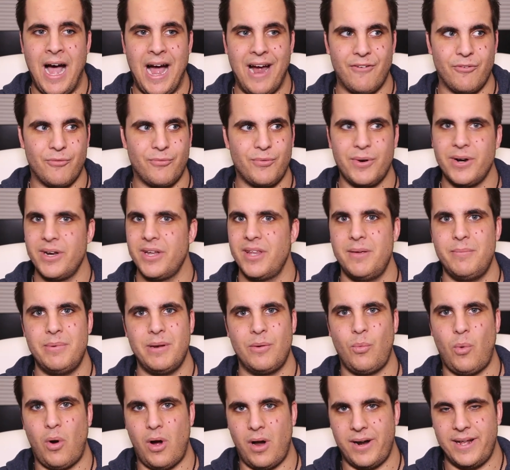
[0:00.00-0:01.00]
I've really
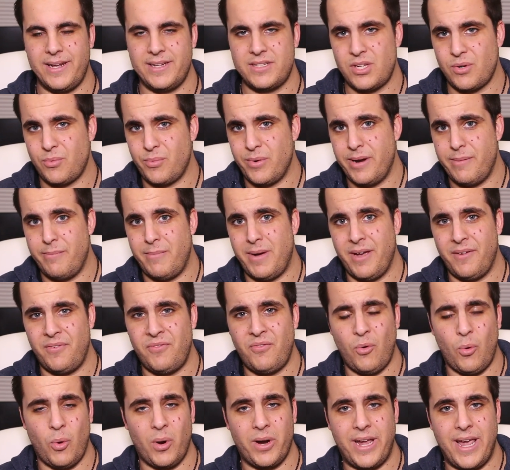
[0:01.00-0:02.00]
been wanting to rip my
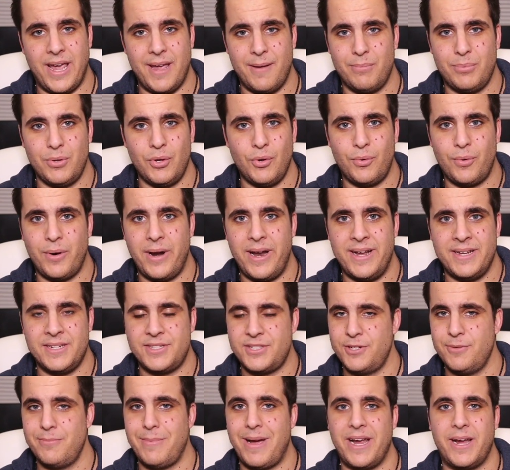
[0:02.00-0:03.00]
4K Blu-rays
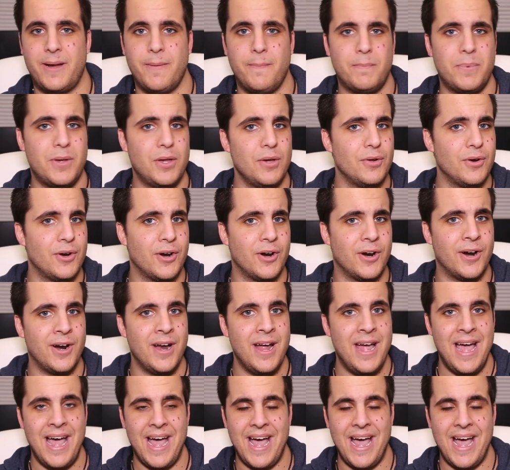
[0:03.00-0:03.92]
to my computer